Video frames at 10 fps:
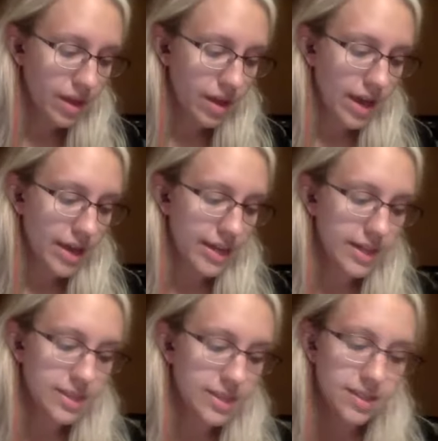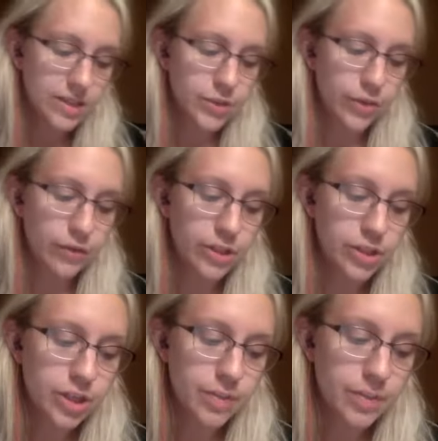And it eases it into a
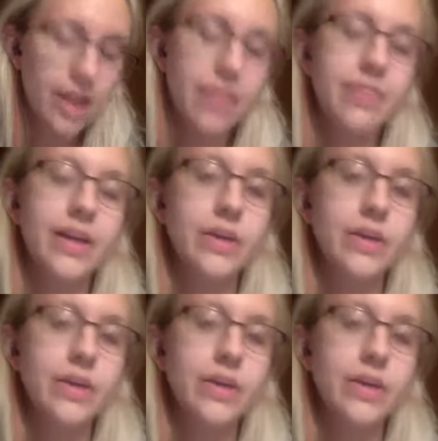friendship that